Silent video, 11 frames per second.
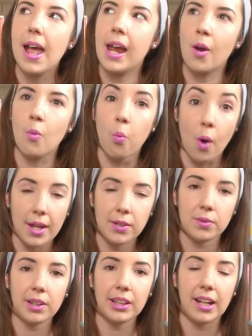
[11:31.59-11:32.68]
It was
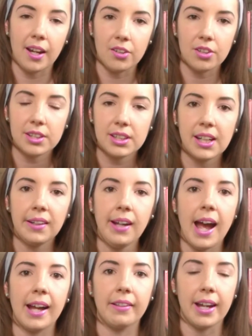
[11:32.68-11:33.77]
really interesting.
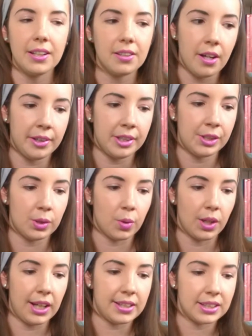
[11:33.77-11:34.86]
I liked all the
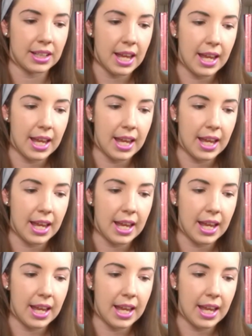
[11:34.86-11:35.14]
stories.